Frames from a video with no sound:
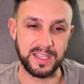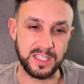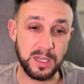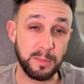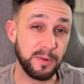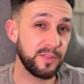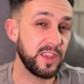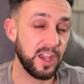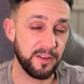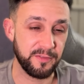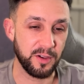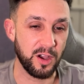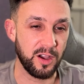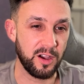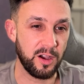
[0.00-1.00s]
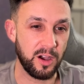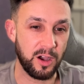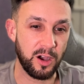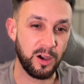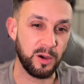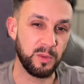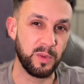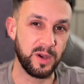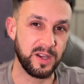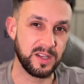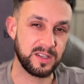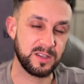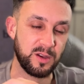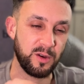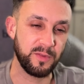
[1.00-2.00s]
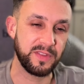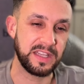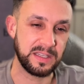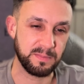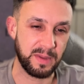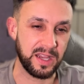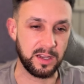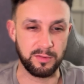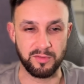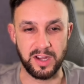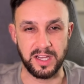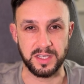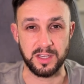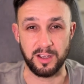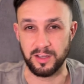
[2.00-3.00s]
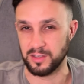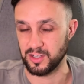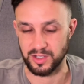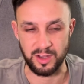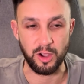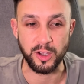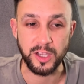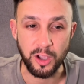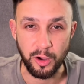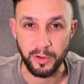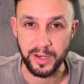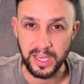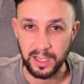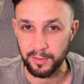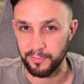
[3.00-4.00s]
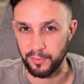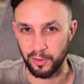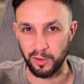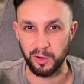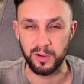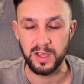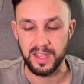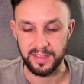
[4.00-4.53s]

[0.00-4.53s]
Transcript: Some of the other artworks on these manga rares are just iconic for